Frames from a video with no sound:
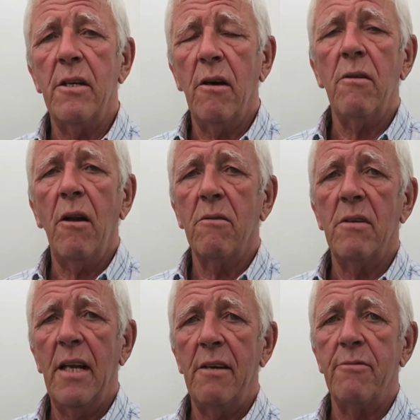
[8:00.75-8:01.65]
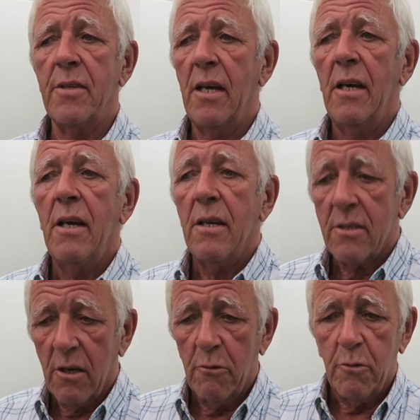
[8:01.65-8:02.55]
they're not long lived.
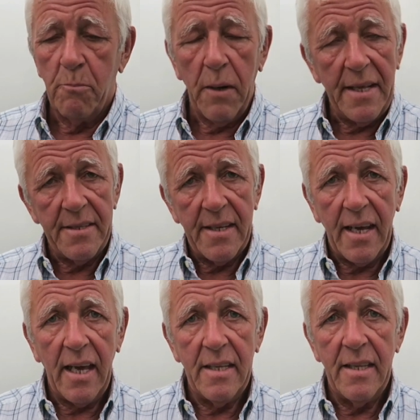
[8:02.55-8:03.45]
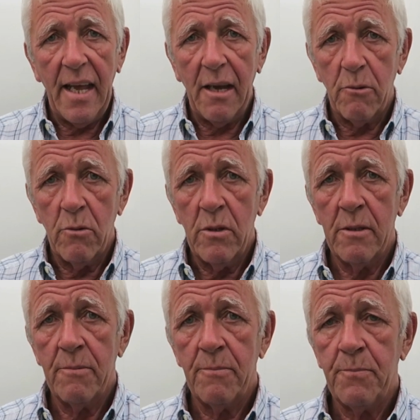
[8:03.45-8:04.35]
So if we plant again
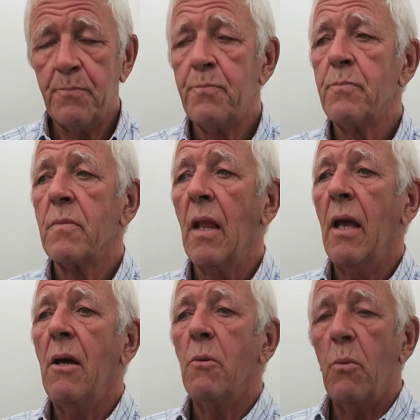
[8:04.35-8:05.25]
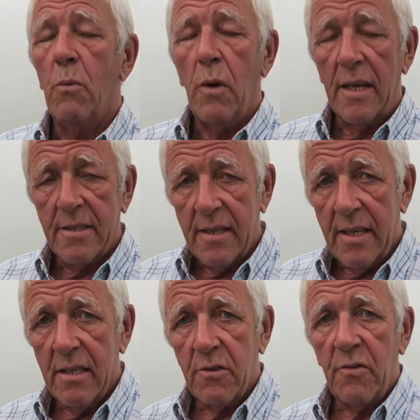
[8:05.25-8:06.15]
now, as
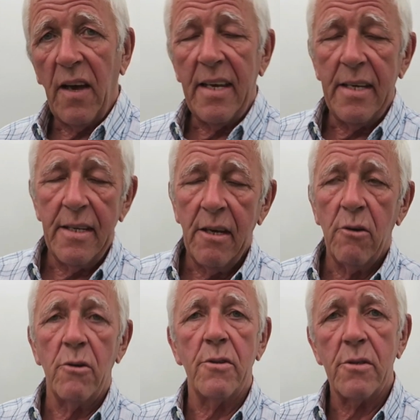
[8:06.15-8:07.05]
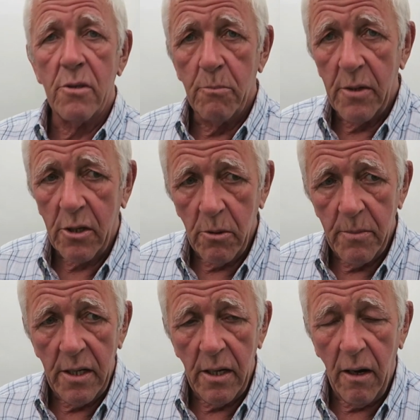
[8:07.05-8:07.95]
these fade, others will be
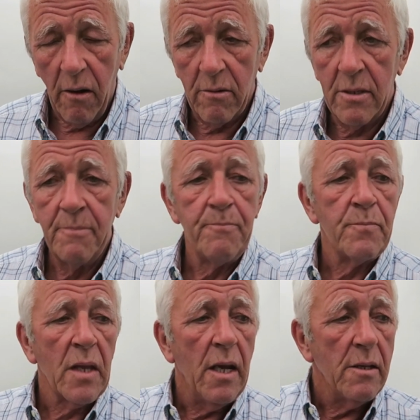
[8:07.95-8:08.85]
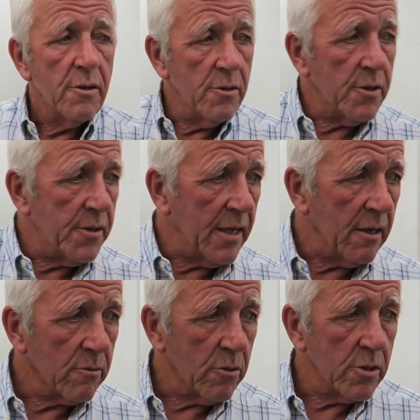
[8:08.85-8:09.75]
coming along. The other thing
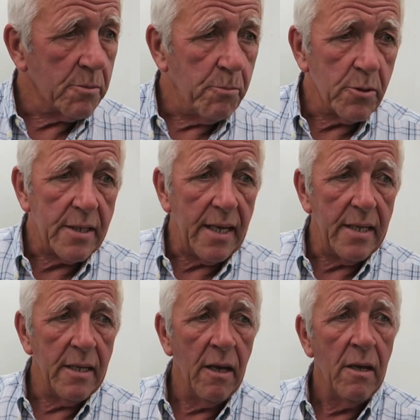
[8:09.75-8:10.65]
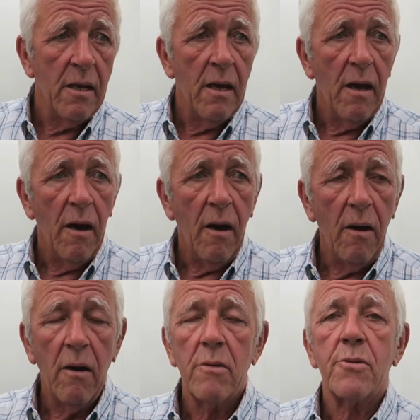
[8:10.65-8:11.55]
I'm going to put in
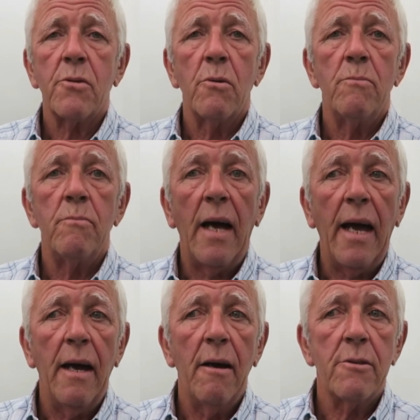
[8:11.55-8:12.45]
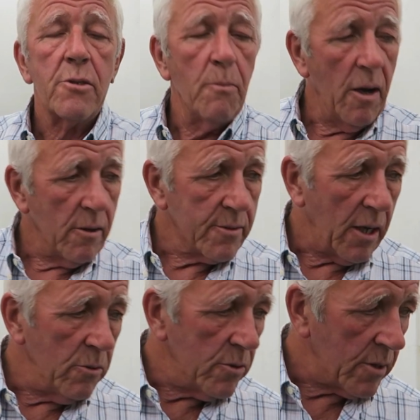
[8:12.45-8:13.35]
are some
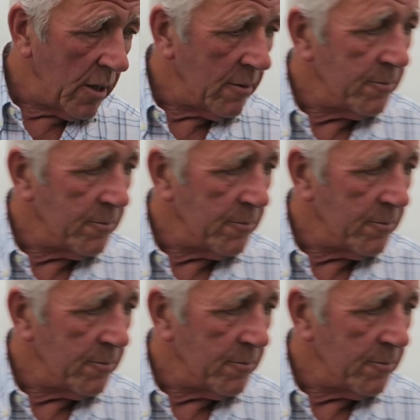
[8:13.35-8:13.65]
tomatoes,